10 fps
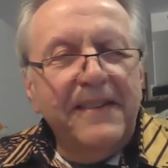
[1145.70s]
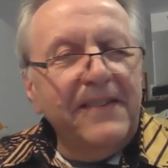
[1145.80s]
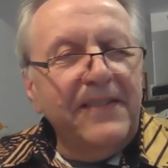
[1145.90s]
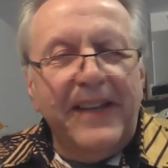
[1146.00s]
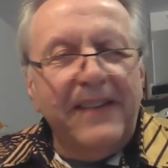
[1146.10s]

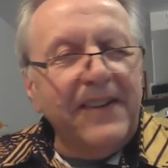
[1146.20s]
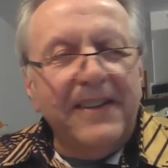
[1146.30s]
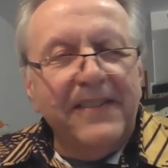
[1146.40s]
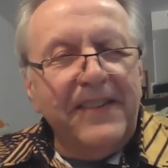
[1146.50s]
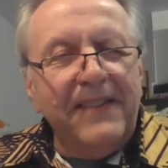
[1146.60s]
never,
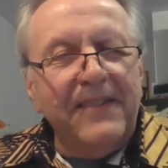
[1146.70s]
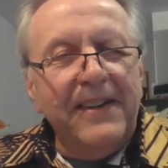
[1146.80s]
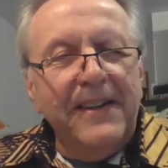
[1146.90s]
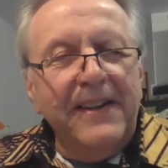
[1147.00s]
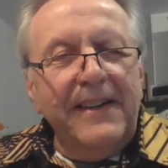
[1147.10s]
never.
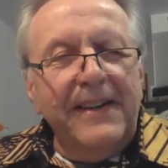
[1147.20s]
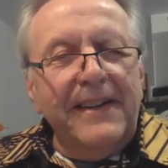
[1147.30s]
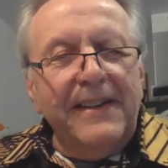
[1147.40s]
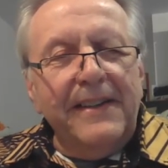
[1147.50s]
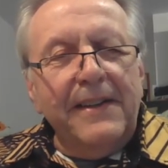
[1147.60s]

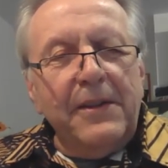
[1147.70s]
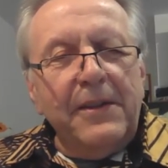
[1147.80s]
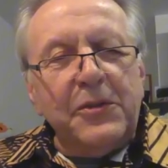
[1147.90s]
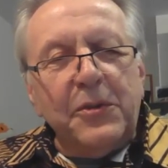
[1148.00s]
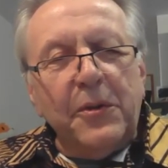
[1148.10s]
The
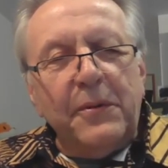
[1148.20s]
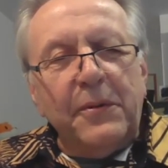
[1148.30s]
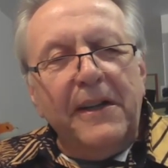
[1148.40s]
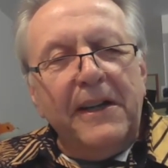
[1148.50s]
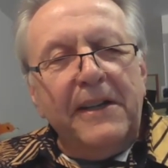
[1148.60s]

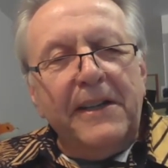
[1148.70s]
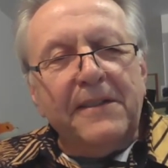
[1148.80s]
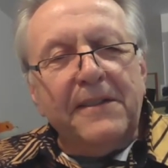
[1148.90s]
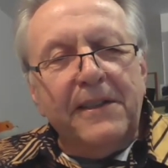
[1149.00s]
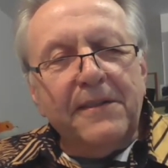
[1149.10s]
storyline
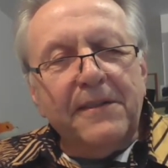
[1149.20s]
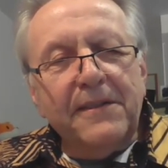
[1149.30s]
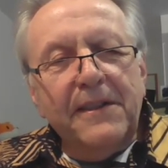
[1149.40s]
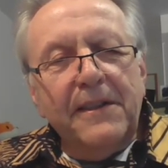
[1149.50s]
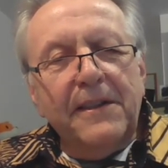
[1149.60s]

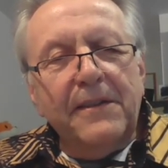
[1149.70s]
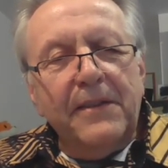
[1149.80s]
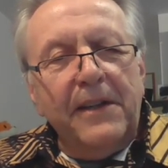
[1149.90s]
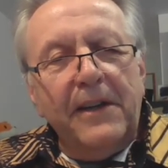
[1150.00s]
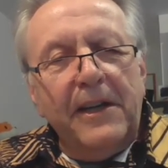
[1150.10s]
exists, and
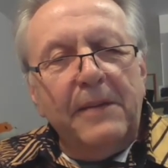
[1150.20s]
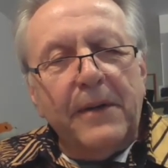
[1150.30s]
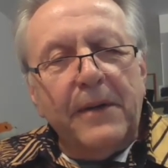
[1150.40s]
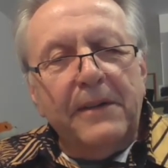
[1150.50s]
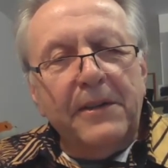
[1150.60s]
then I'm
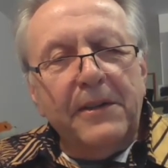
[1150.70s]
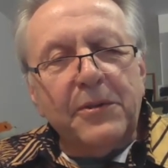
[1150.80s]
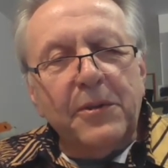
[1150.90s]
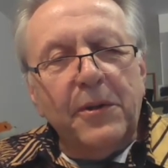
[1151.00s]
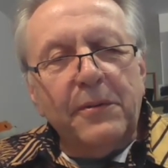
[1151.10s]
writing
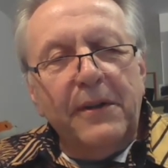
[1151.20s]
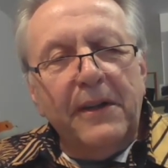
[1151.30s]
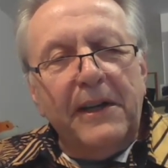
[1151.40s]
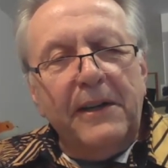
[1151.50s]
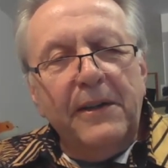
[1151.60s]

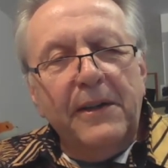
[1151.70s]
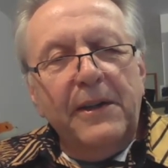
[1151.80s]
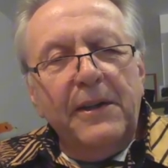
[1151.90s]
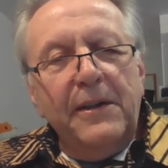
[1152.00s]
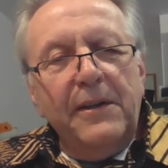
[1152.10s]
storyline
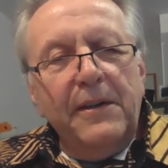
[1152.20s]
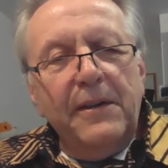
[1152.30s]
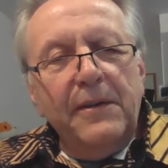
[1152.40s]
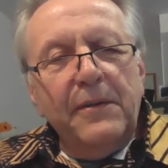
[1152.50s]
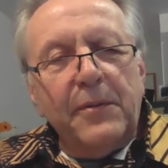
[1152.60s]

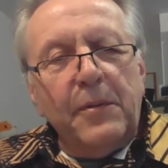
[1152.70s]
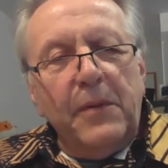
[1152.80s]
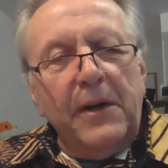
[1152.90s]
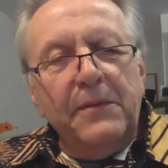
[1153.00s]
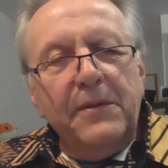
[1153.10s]
from
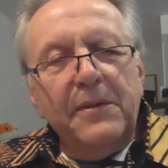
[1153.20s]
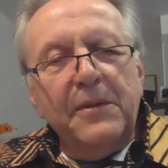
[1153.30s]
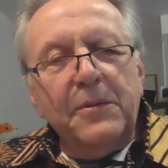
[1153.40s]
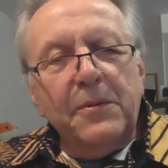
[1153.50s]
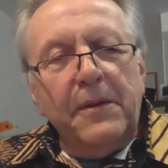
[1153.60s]
one
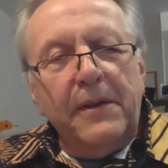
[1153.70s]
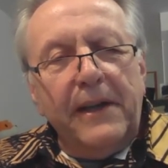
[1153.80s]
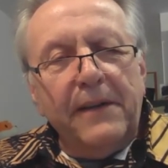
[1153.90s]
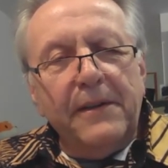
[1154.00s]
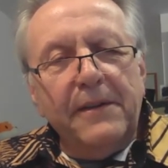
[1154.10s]
to the
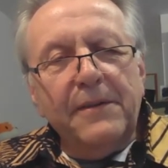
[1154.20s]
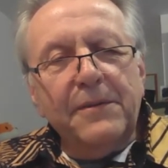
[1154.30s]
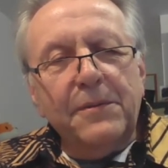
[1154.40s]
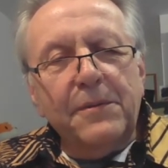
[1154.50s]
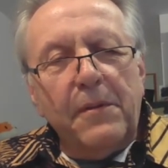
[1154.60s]
other,
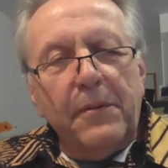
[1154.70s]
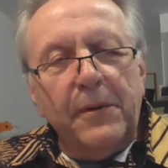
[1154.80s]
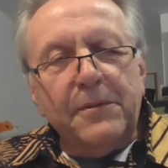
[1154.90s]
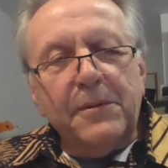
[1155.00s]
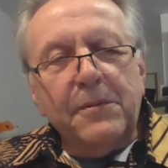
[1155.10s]
to the
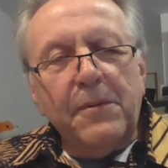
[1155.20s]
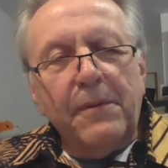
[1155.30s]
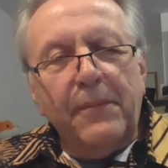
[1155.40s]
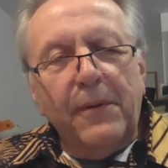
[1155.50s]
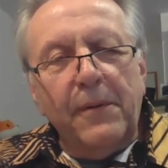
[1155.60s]
third, to
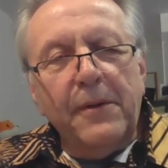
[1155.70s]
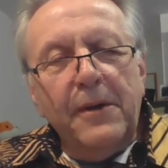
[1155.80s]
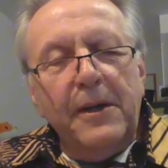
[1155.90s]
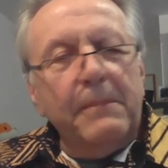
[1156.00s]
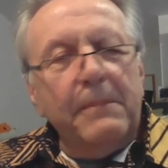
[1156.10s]
the fourth,
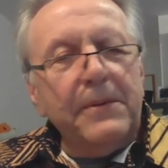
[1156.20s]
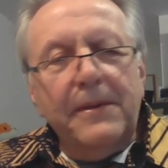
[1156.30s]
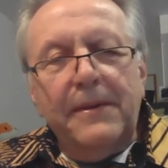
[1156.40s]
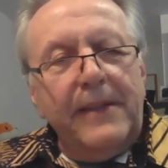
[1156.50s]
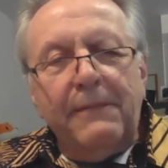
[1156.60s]
but
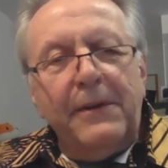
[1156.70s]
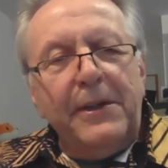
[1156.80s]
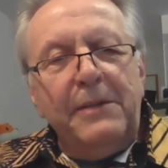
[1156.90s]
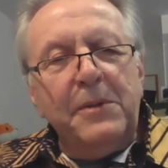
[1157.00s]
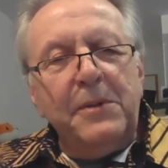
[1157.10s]
never
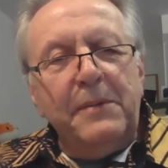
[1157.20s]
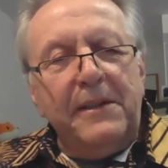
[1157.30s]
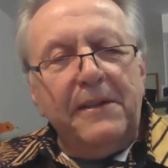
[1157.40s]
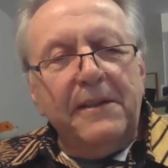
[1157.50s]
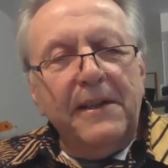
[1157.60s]
in
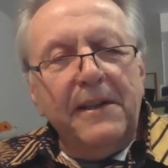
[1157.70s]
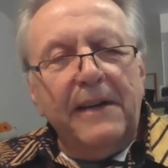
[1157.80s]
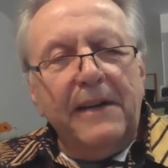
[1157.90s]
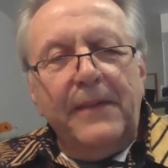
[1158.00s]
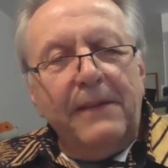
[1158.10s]
between.
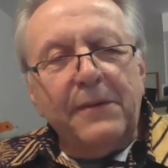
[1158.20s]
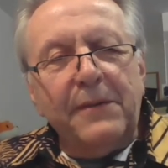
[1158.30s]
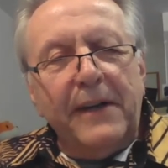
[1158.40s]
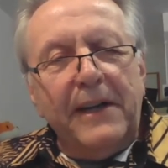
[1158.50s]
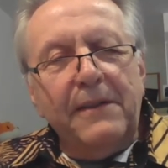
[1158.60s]
I never
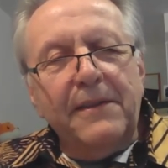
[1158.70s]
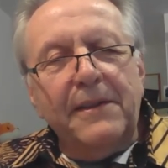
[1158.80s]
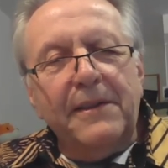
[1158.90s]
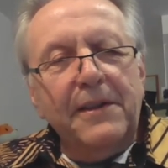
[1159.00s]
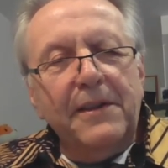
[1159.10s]
write
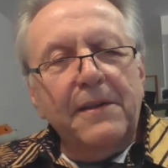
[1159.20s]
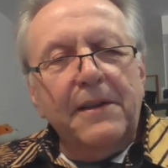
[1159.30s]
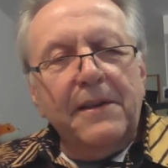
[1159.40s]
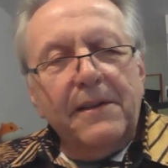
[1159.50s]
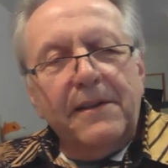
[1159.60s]

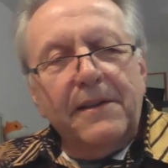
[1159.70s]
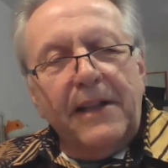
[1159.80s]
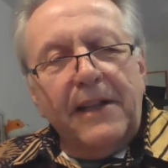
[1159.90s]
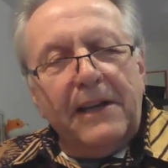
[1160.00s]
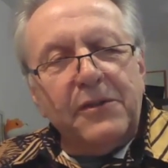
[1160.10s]
the
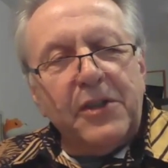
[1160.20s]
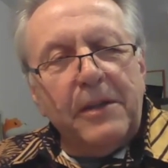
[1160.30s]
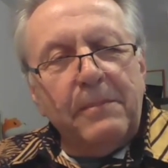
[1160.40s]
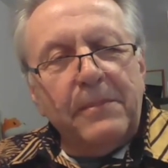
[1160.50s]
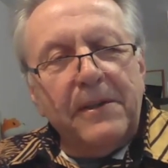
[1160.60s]
last
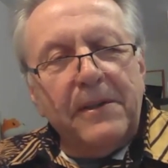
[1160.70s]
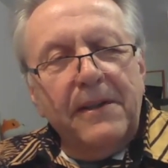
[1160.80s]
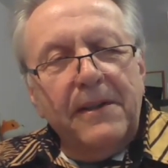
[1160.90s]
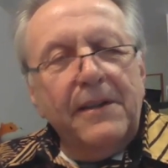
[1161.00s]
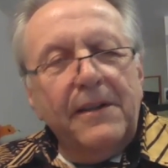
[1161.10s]
chapter,
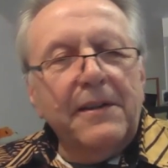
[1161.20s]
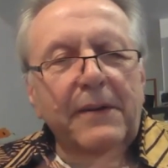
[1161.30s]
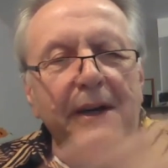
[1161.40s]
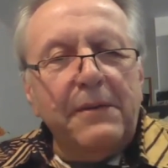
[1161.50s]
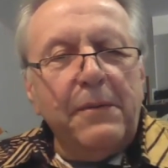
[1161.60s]

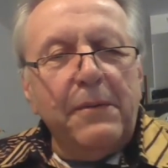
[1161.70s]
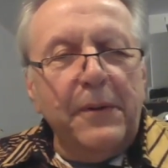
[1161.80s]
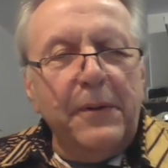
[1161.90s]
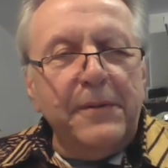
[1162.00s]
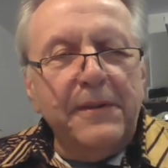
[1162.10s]
write the
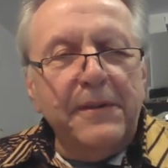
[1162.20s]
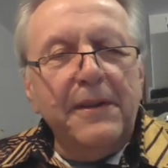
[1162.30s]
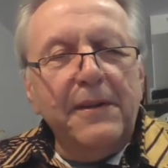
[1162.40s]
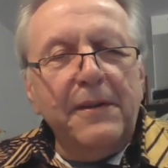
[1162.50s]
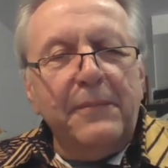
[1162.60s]
third,
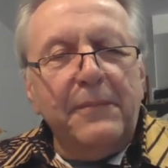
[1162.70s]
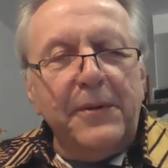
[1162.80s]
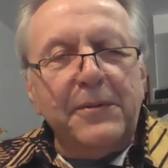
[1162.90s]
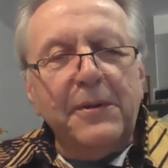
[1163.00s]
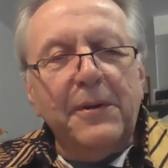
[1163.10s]
the
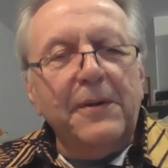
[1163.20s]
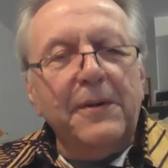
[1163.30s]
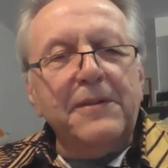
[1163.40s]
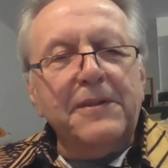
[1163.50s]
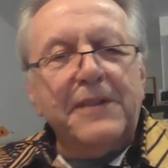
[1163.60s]
first,
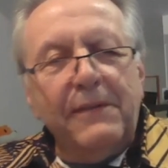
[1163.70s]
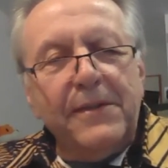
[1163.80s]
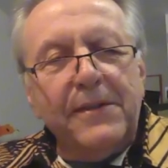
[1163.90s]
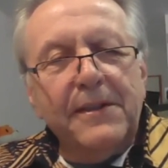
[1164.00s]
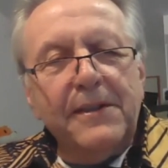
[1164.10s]
or the
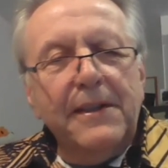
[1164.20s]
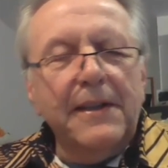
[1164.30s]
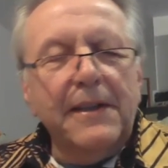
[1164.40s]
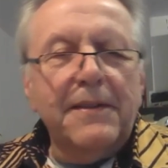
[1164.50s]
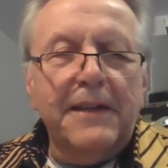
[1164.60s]
seventh,
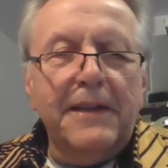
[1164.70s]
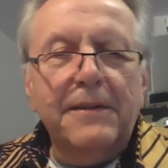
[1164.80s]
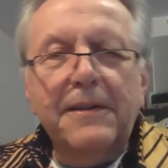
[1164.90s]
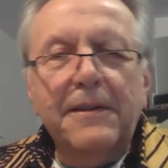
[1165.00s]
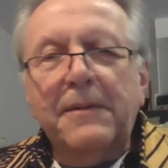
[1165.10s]
and
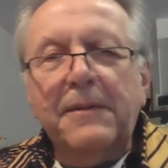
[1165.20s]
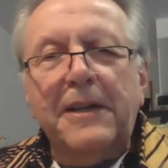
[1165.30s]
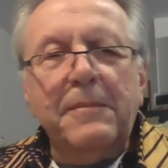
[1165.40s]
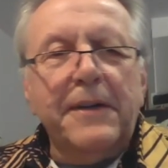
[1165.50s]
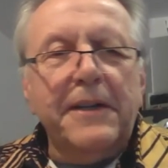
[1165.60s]
then when
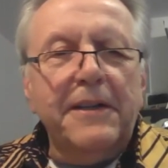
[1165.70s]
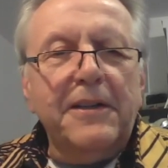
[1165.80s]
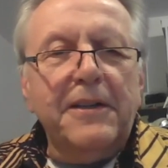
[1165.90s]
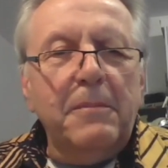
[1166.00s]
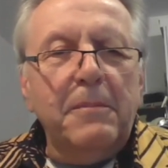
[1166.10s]
I'm
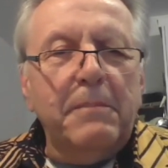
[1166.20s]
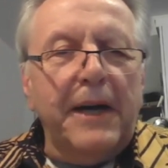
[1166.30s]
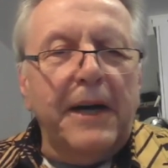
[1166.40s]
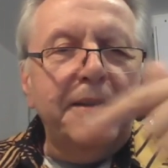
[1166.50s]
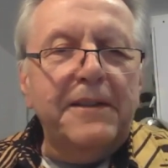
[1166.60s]
ready,
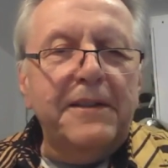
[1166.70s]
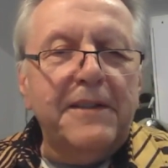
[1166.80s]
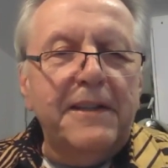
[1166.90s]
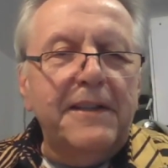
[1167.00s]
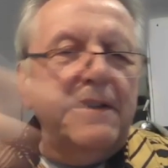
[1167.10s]
combine it
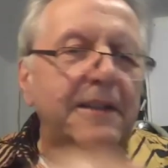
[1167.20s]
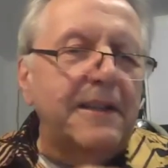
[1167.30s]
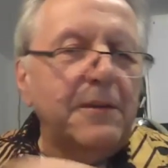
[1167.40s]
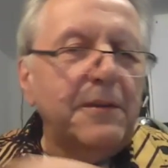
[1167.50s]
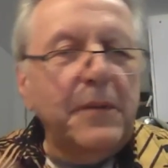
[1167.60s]

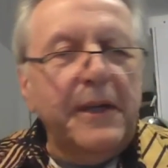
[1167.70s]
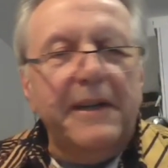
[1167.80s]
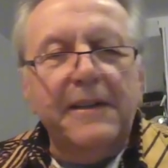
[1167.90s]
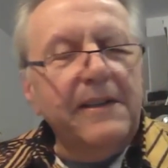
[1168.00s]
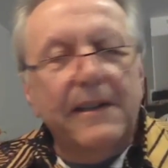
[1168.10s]
in a
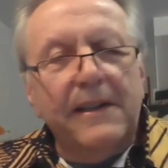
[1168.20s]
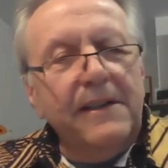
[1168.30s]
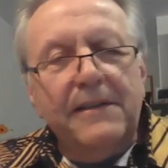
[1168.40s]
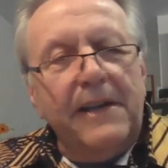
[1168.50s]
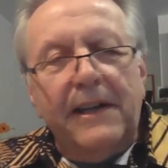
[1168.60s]
way.
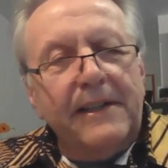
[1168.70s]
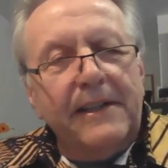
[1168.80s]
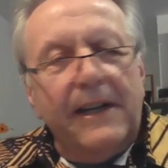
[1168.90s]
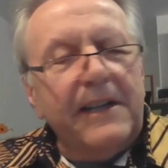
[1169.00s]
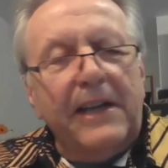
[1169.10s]
I
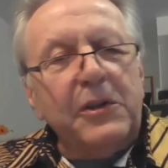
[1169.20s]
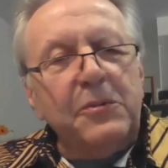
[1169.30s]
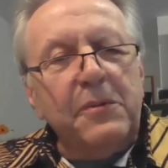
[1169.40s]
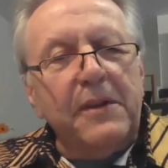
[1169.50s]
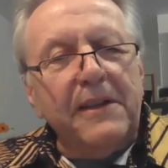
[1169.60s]
cannot
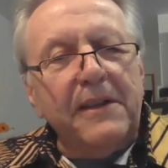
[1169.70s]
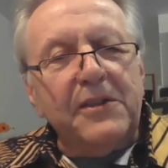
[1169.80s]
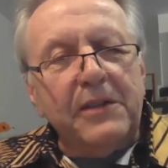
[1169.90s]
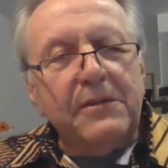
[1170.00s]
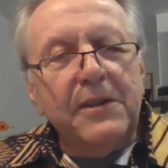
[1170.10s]
do that. I
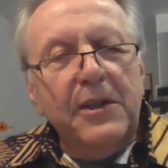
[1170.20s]
just